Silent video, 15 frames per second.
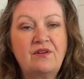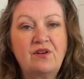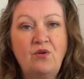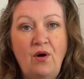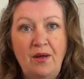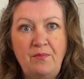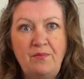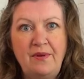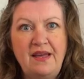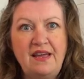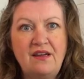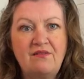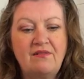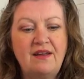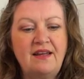quite
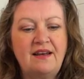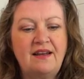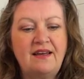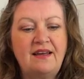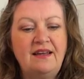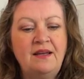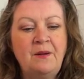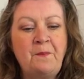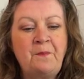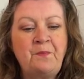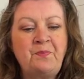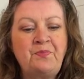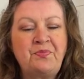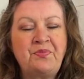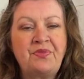big really.
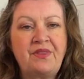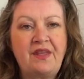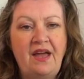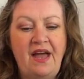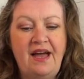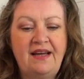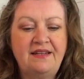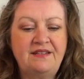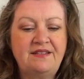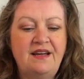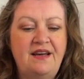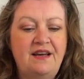And